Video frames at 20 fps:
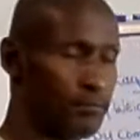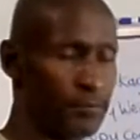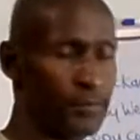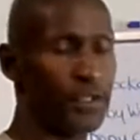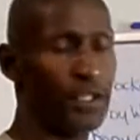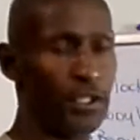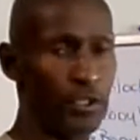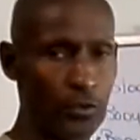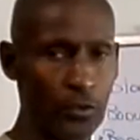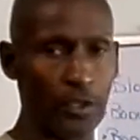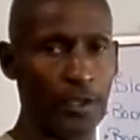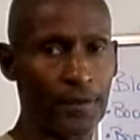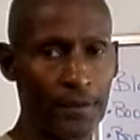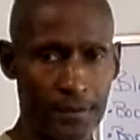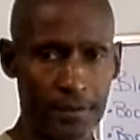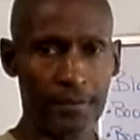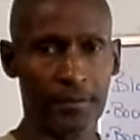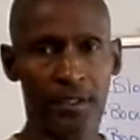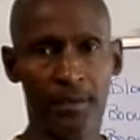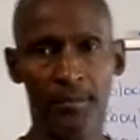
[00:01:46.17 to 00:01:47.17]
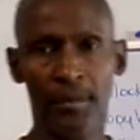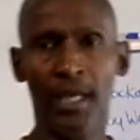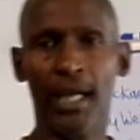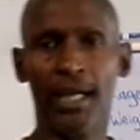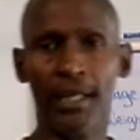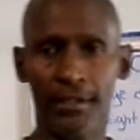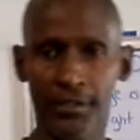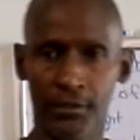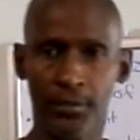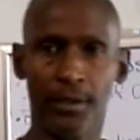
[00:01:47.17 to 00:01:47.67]
deal with, to be
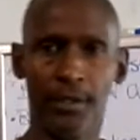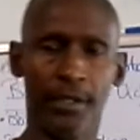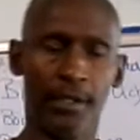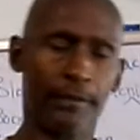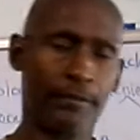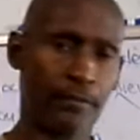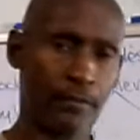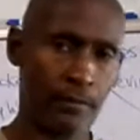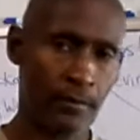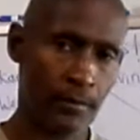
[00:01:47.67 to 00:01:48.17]
honest with you.